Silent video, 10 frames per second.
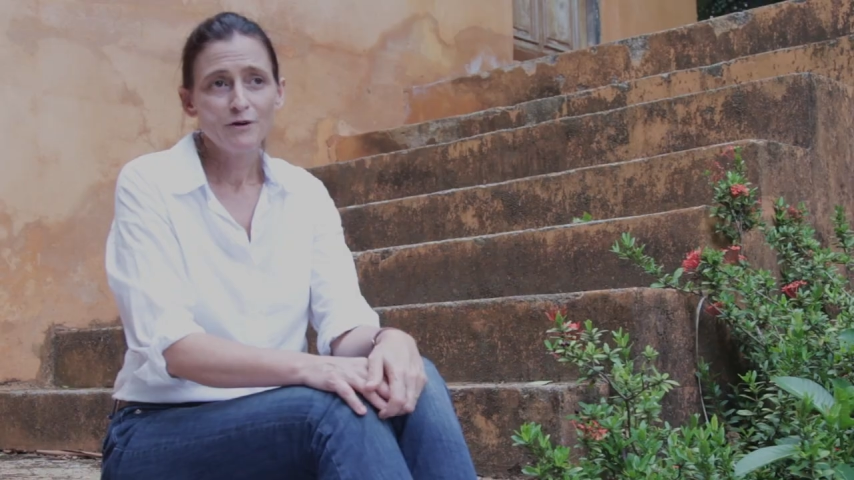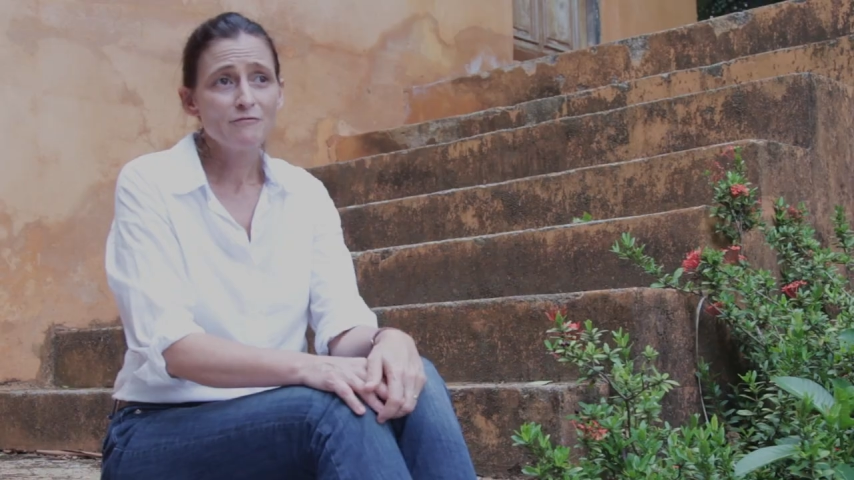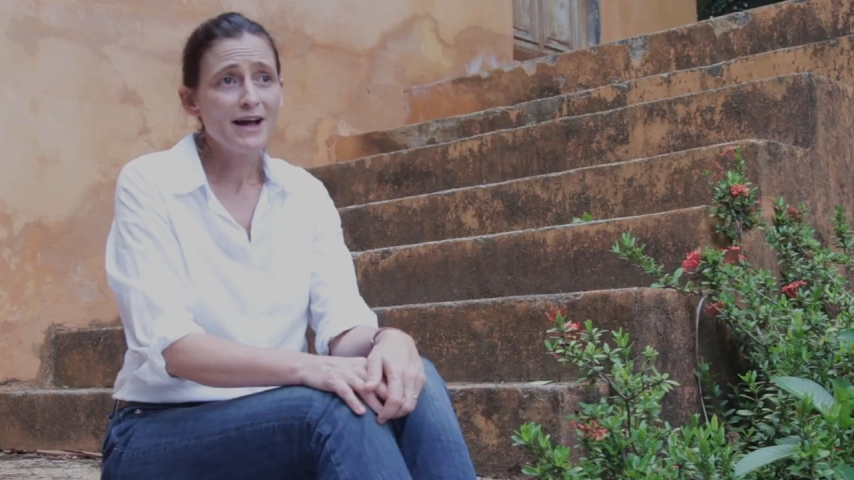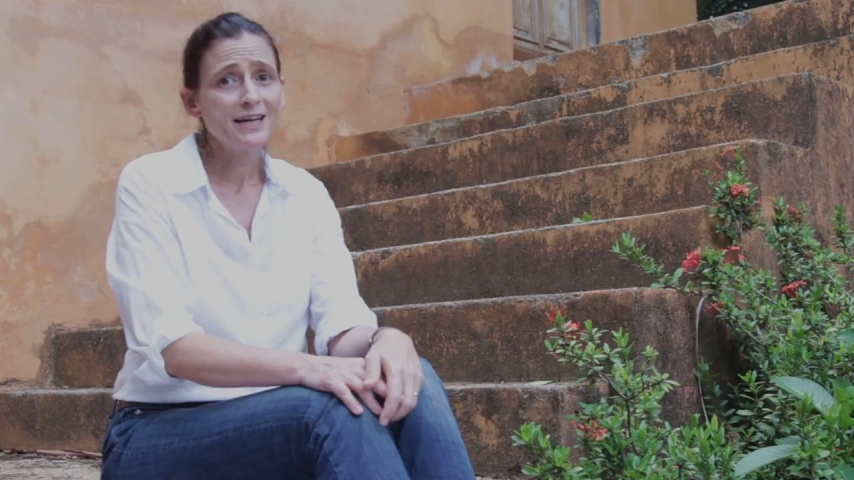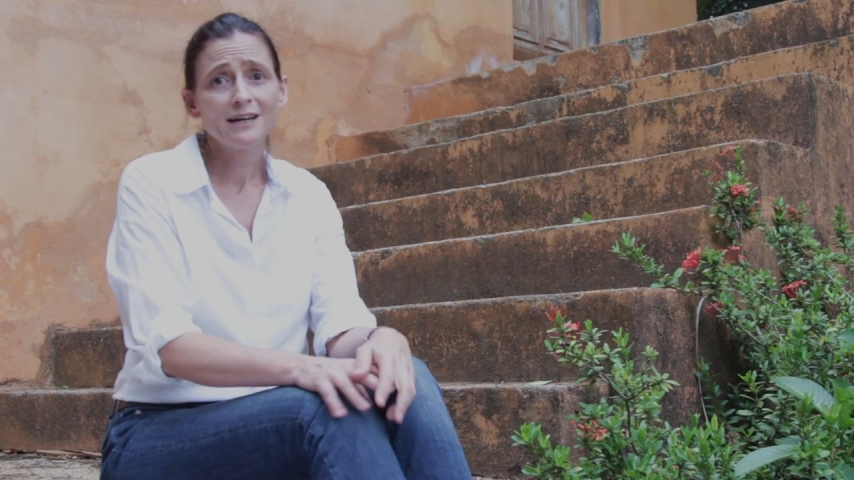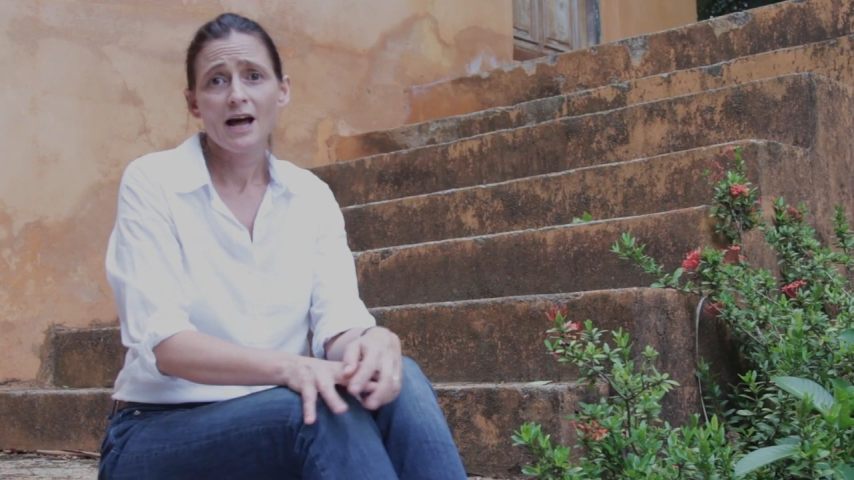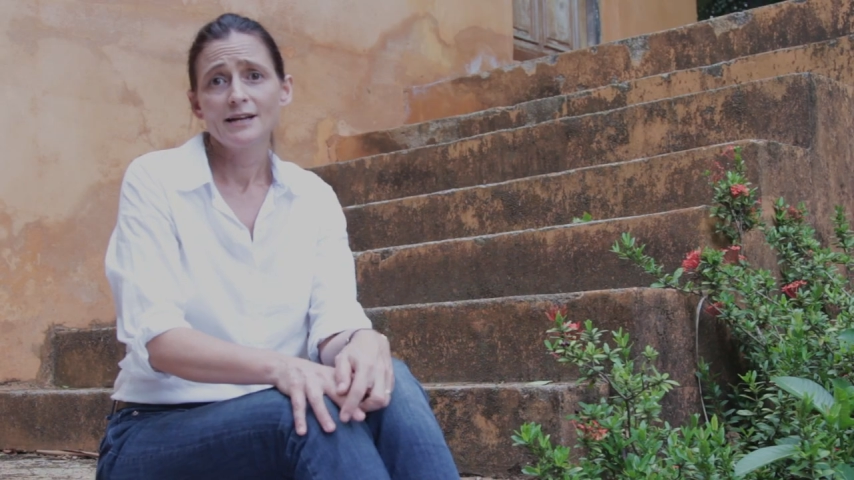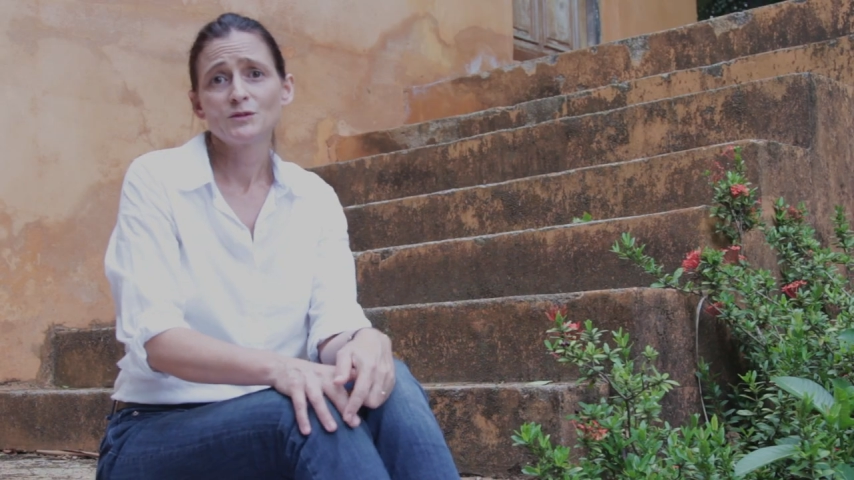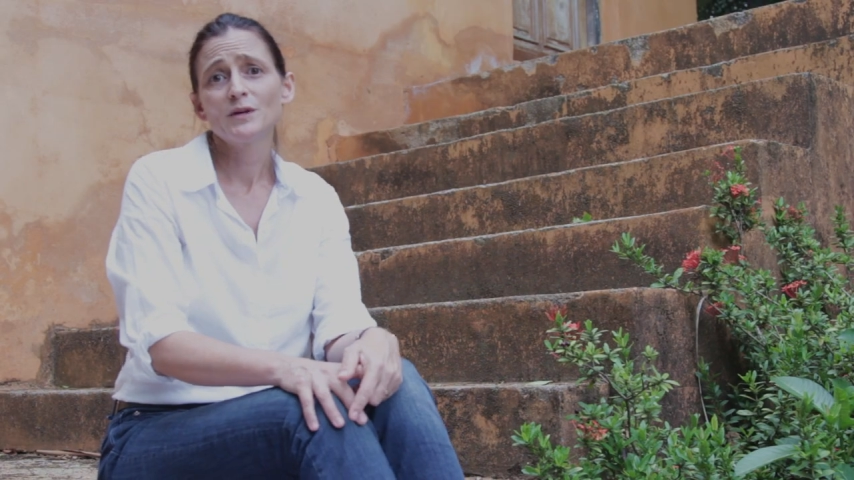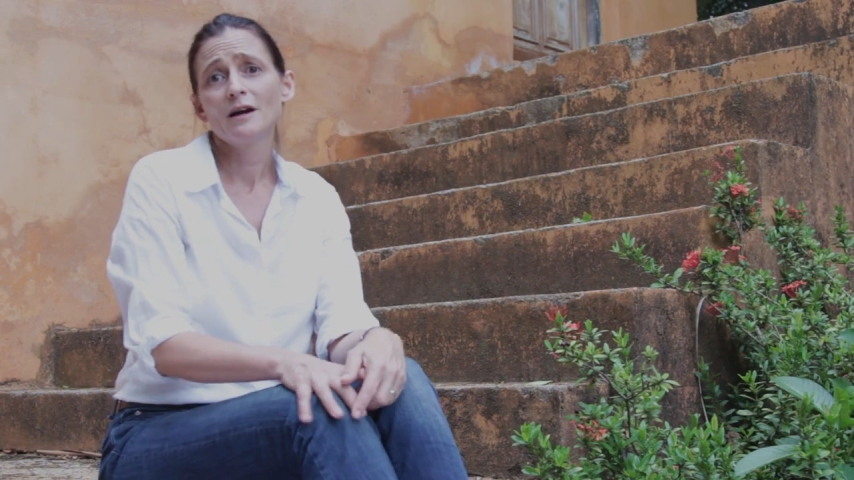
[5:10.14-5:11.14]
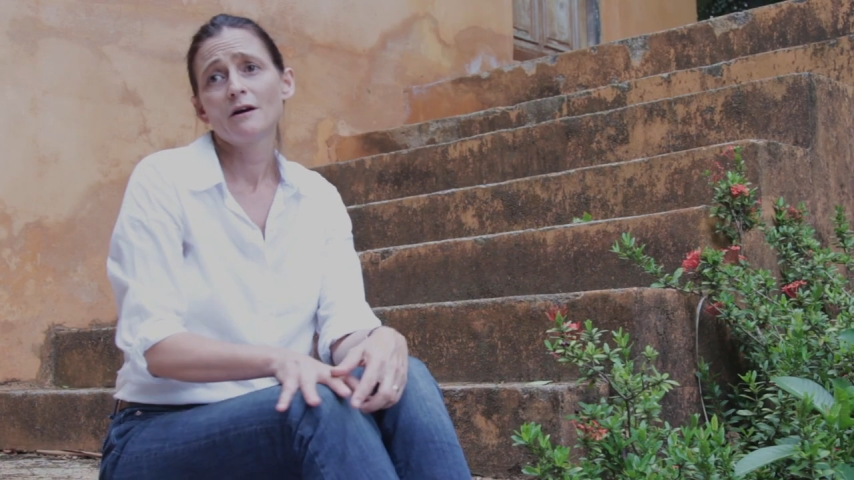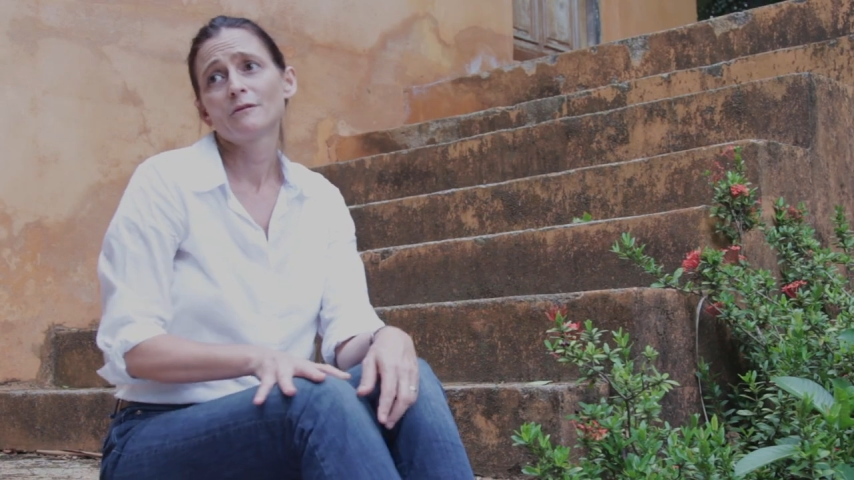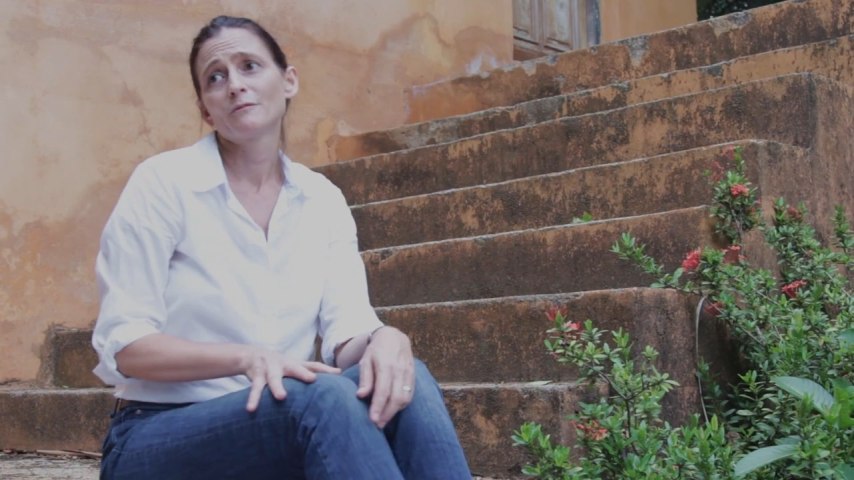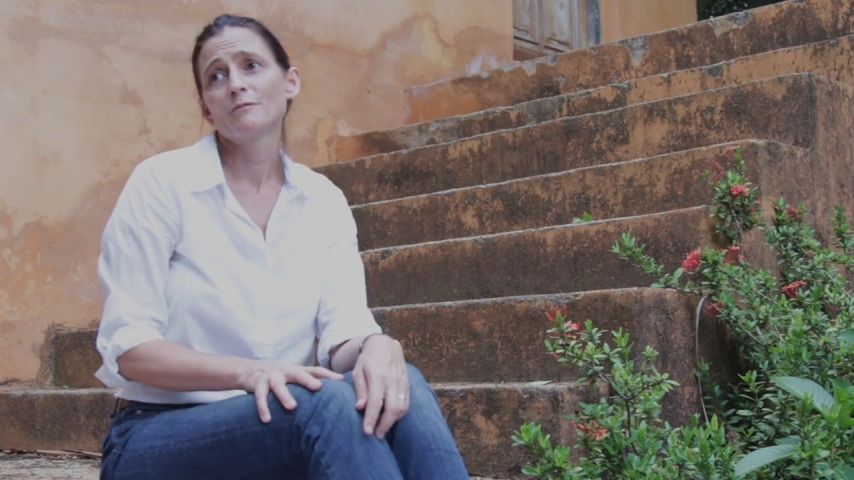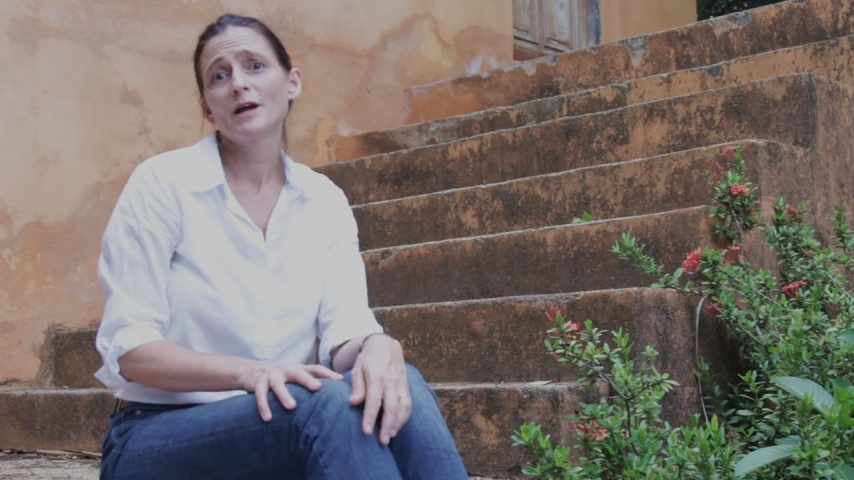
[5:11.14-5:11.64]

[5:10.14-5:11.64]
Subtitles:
We recognize we are